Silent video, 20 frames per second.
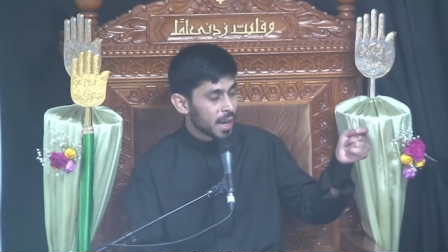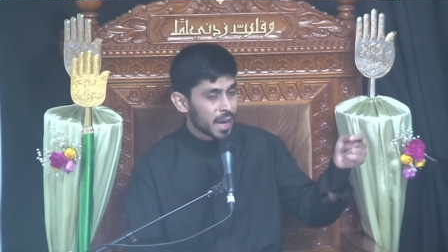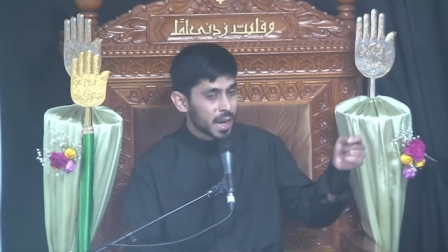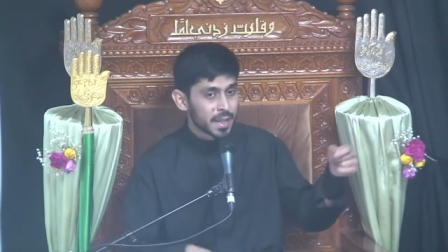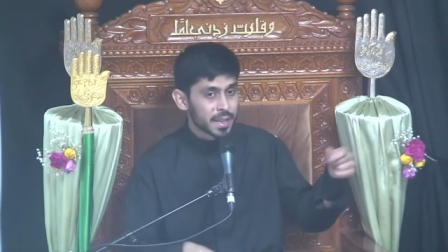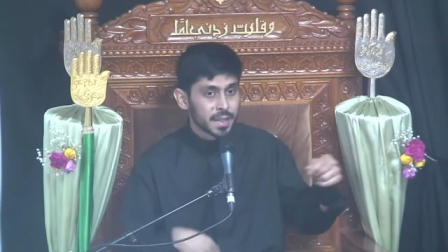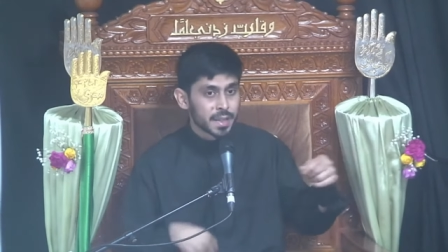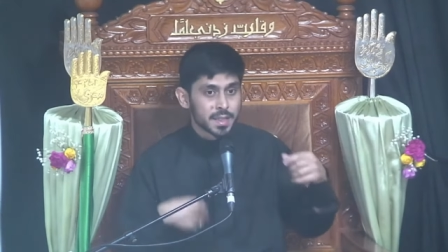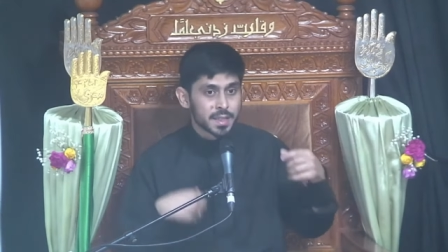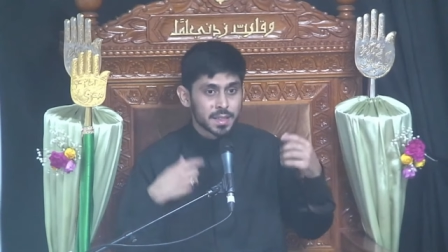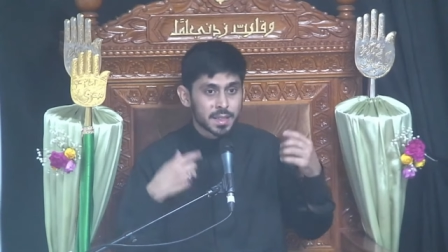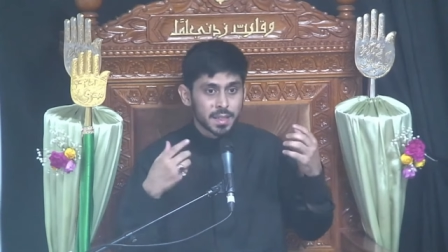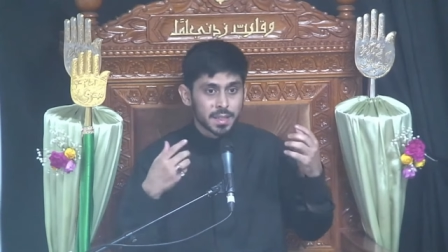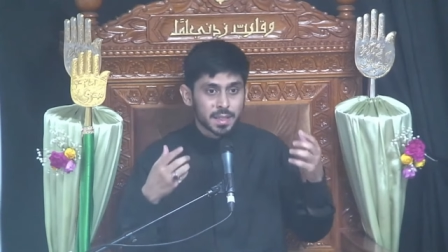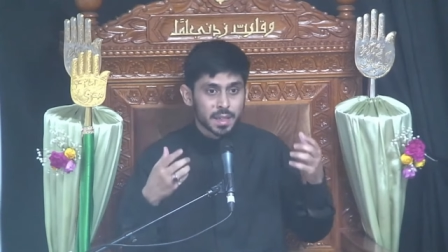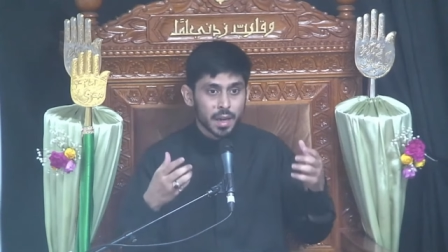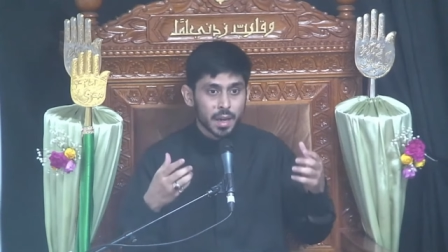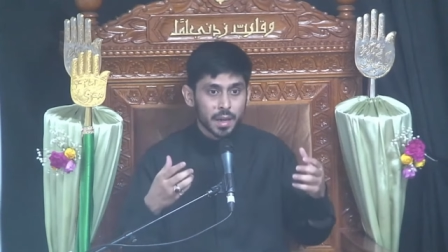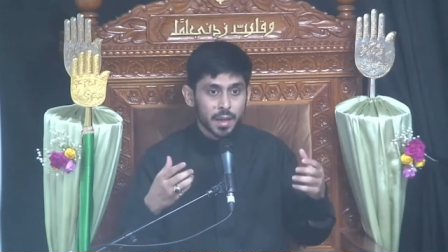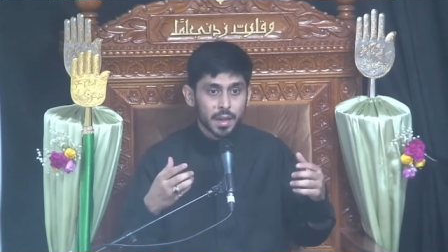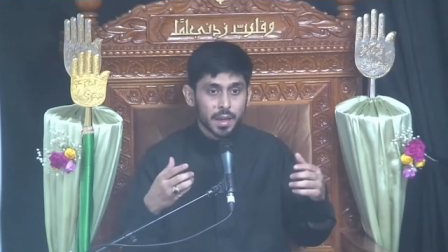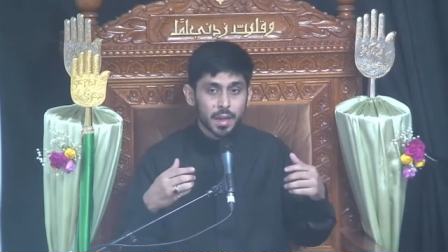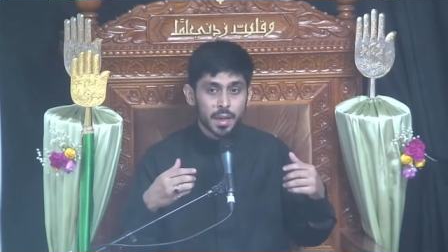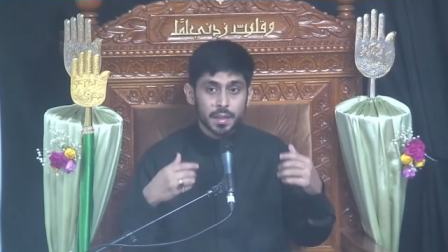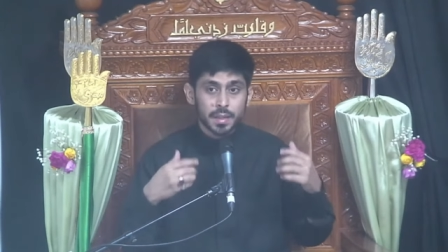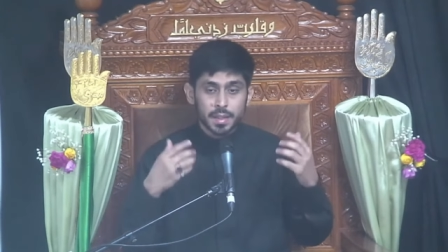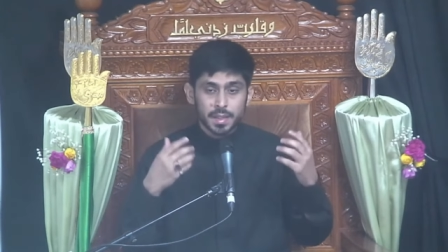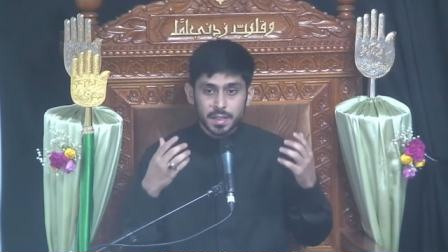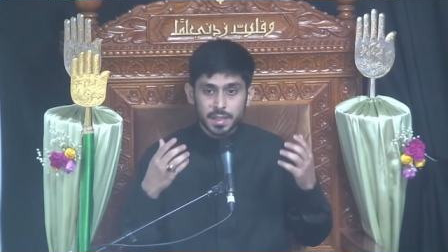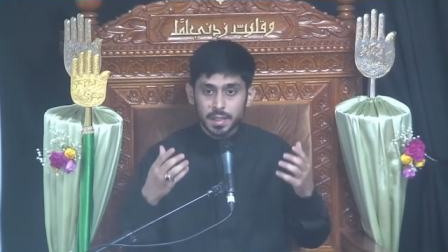And this desire
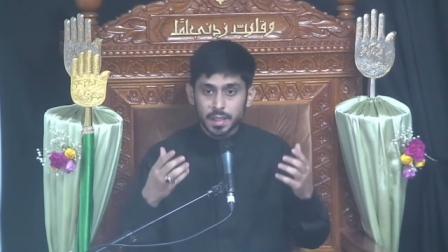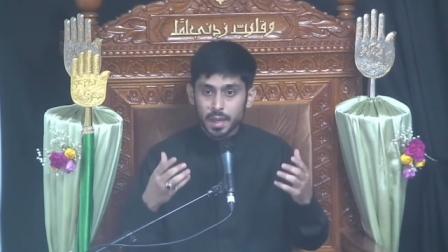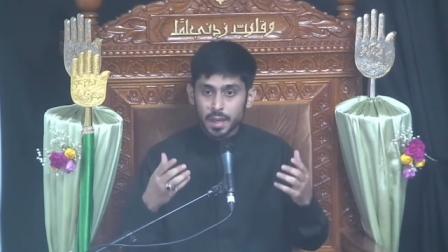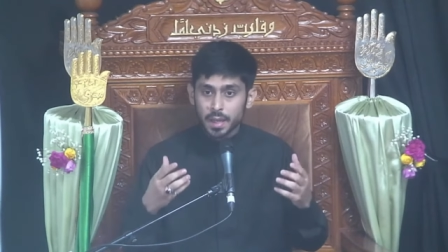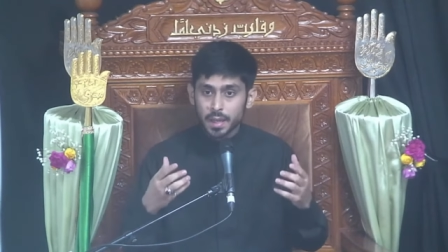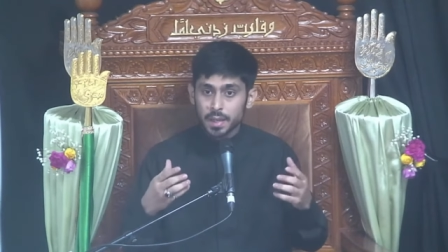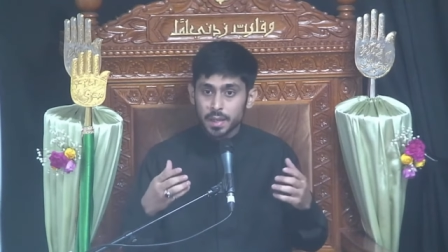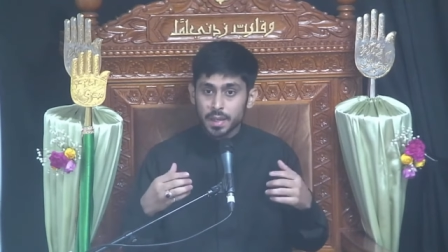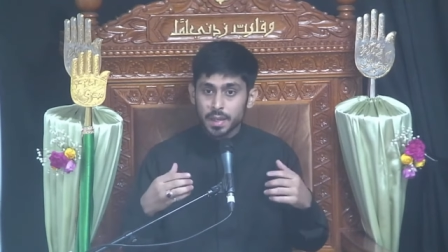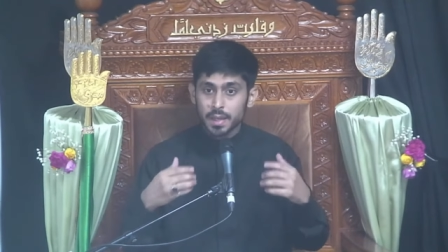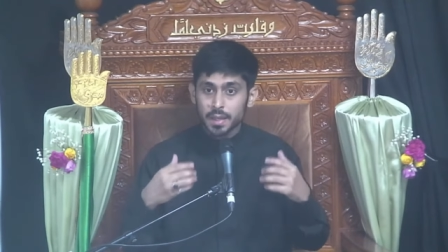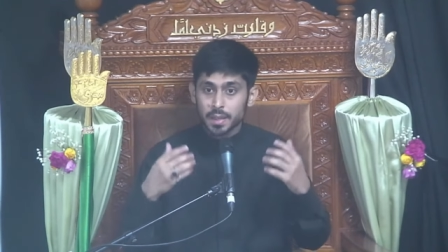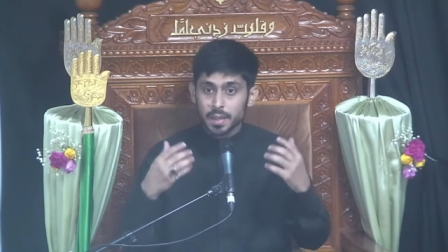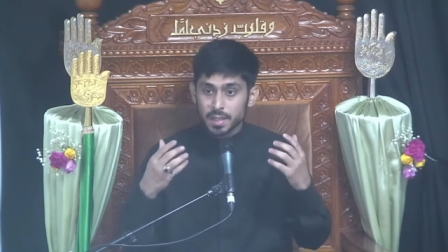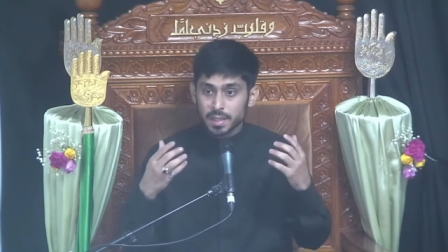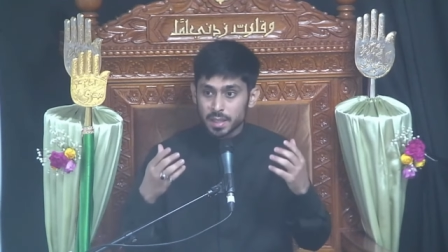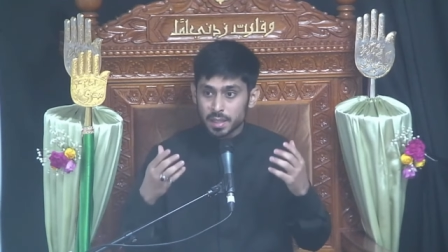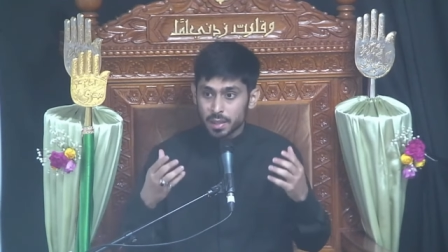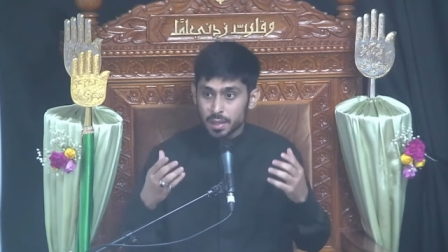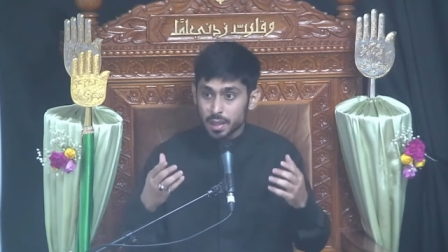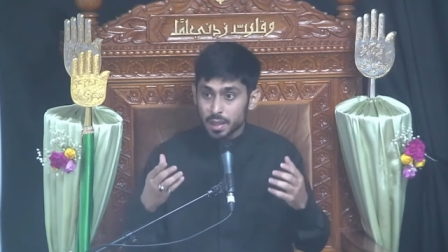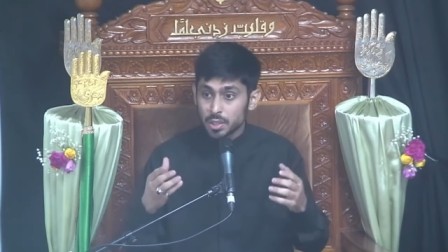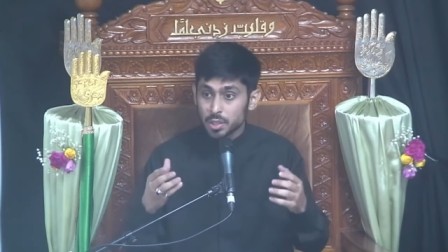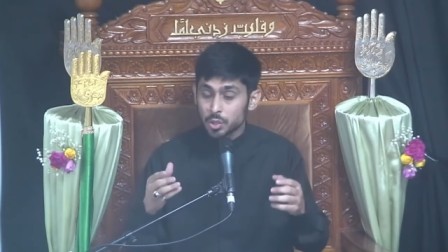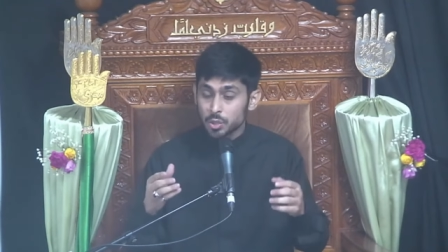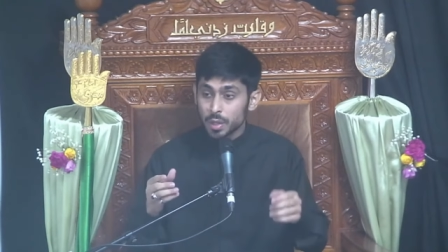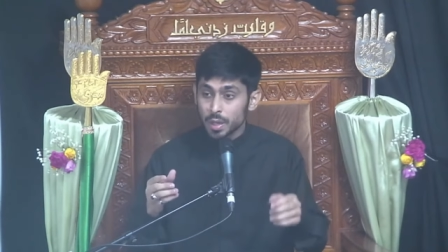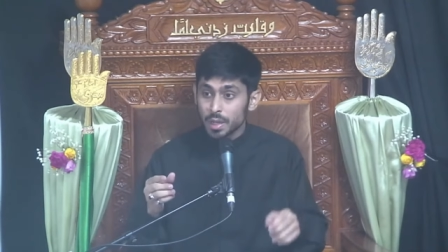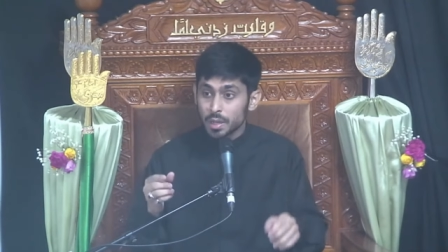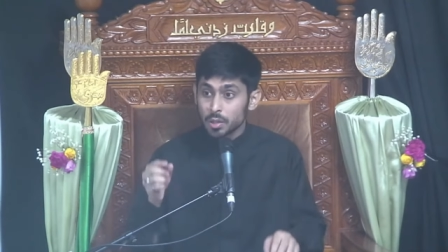and this yearning and this
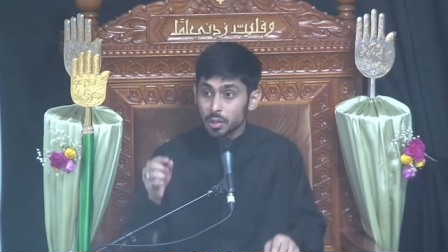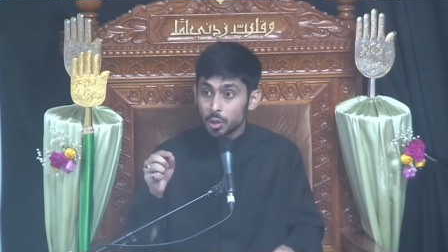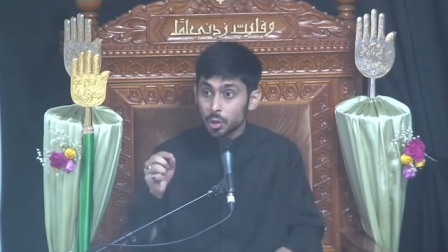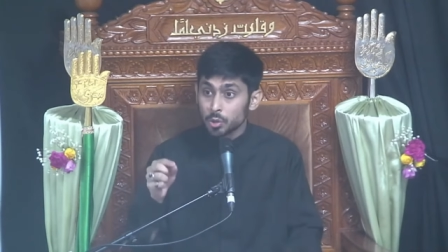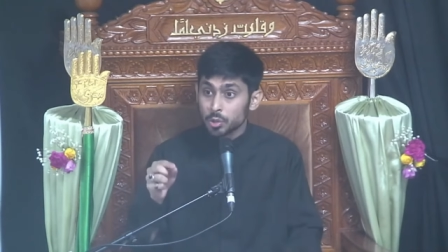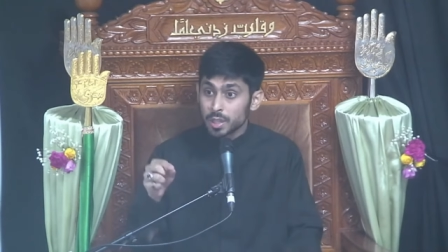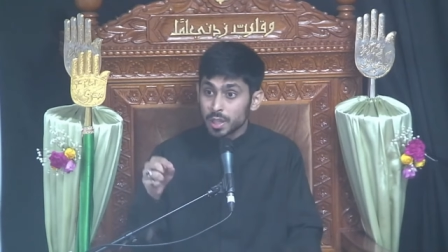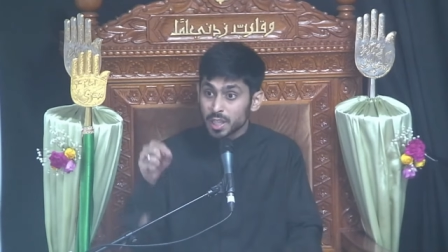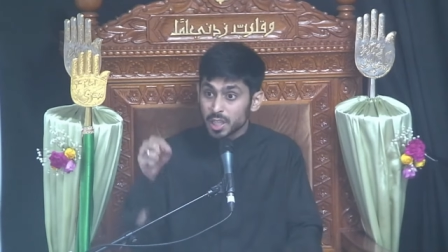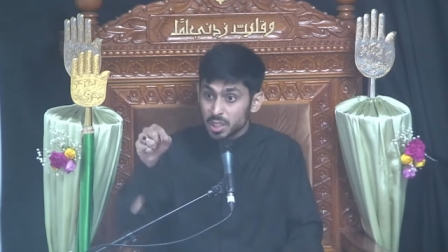thirst to get closer,